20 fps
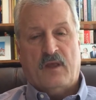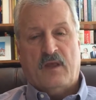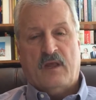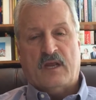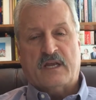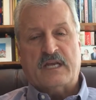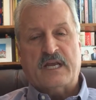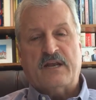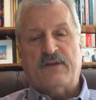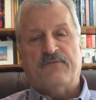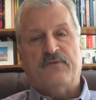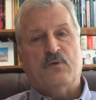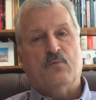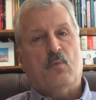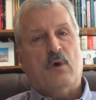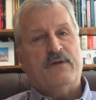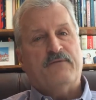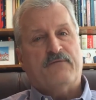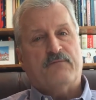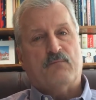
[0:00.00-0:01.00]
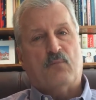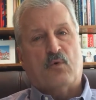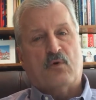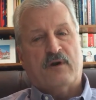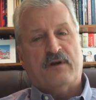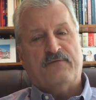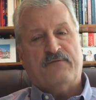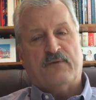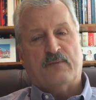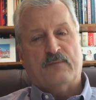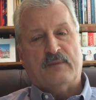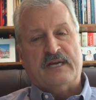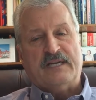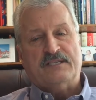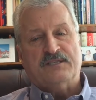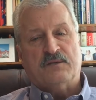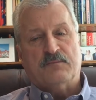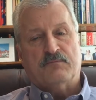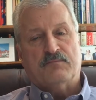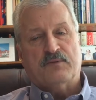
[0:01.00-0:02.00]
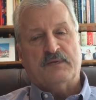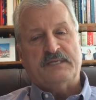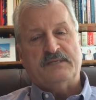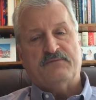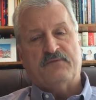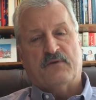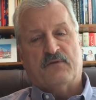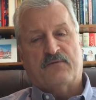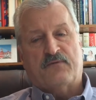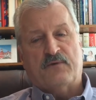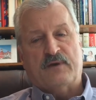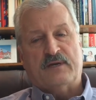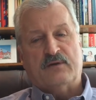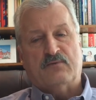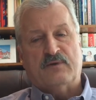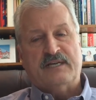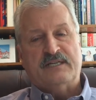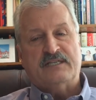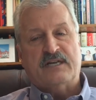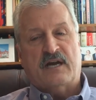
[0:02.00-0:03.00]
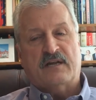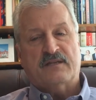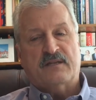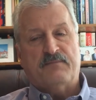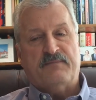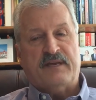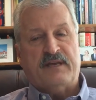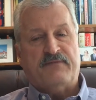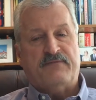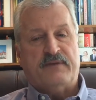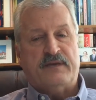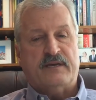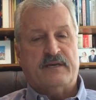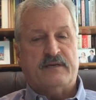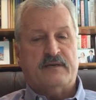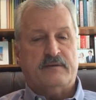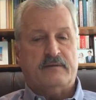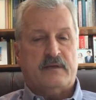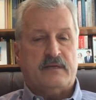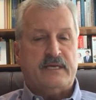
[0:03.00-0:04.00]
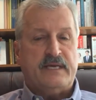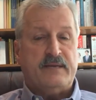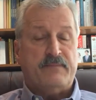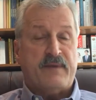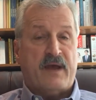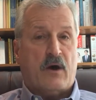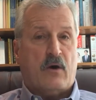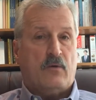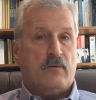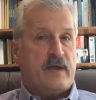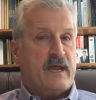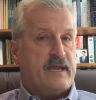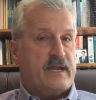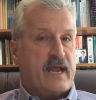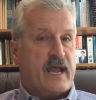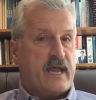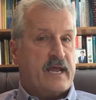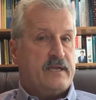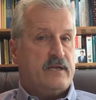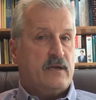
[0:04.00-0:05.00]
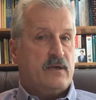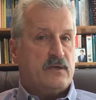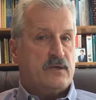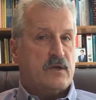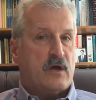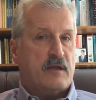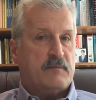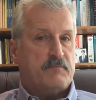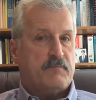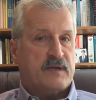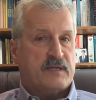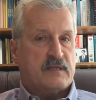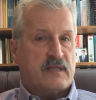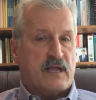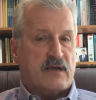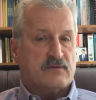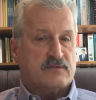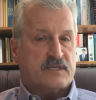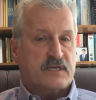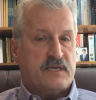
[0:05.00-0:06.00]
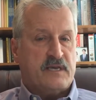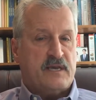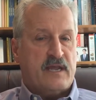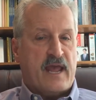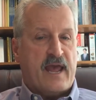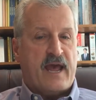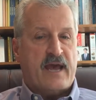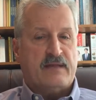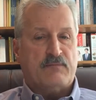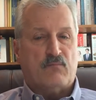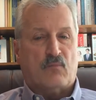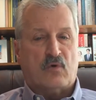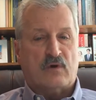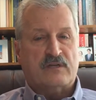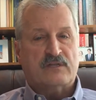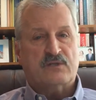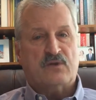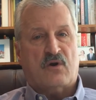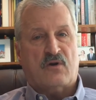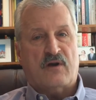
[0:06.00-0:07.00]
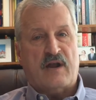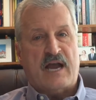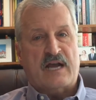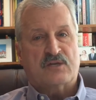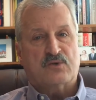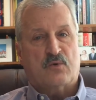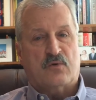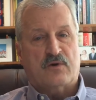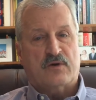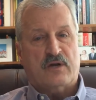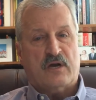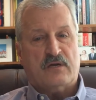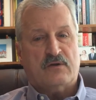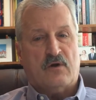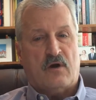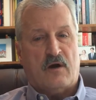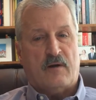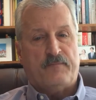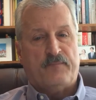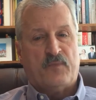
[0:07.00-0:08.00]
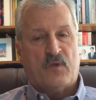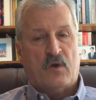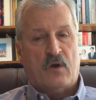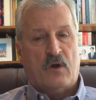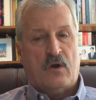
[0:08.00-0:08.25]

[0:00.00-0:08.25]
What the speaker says: Again, if you want more information, please feel free to reach out to me via email at ed.podlowski@morningstaractuary.com